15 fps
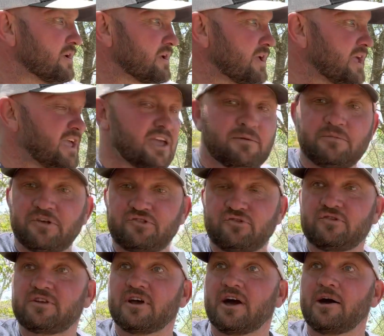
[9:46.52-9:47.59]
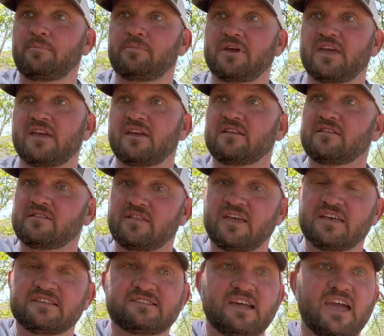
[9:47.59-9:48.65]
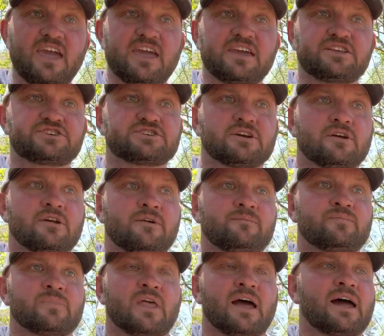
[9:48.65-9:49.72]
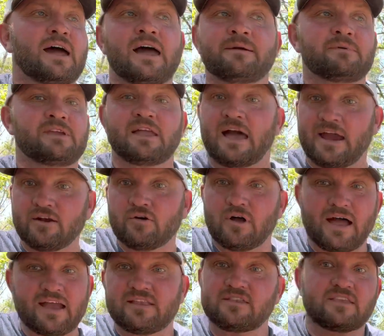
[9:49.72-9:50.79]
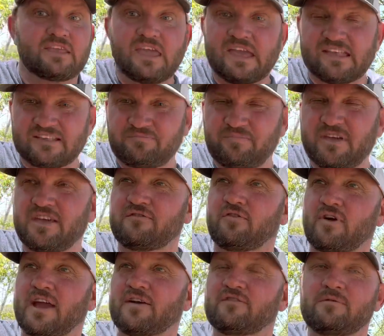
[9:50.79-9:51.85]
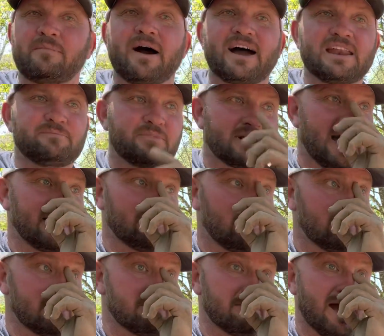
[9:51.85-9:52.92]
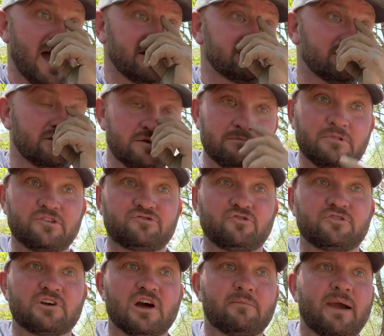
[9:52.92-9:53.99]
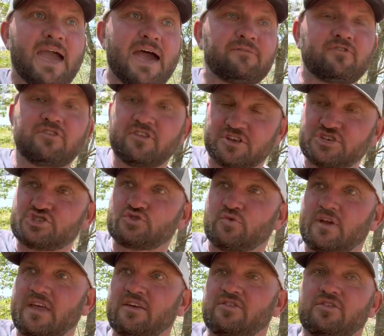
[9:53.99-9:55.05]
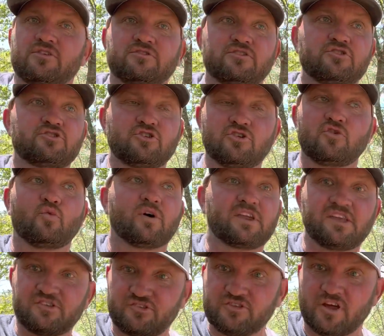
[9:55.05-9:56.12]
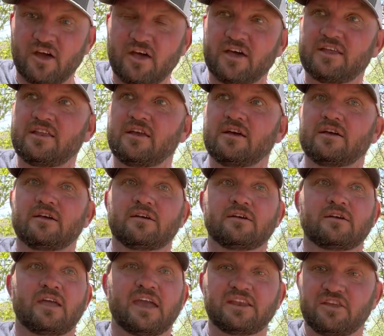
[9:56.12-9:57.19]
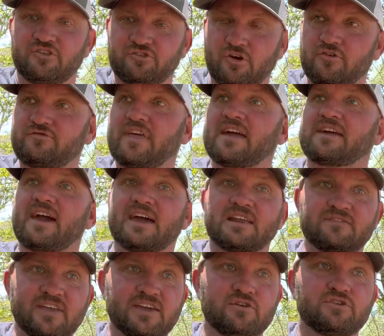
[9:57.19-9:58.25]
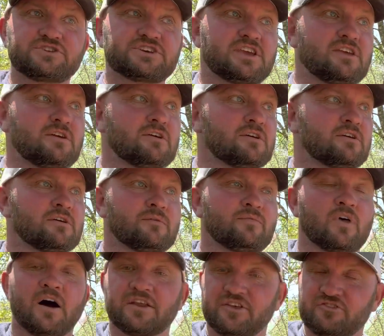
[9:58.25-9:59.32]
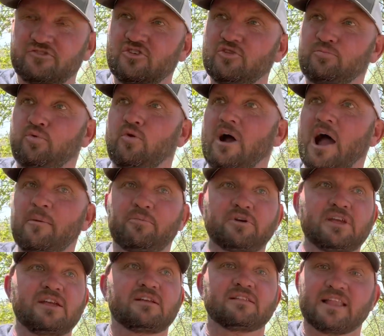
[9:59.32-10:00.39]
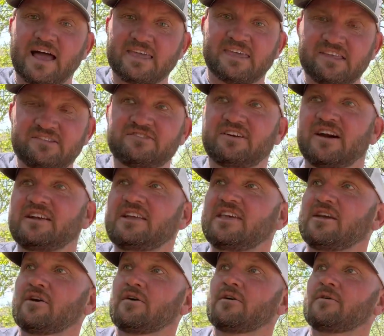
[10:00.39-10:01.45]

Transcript: And Mr. Dub, being his age, I mean, I can't speak for everybody, but I don't imagine Mr. Dub having the strength to do what he's done and exert that kind of energy on his new property like he's done here.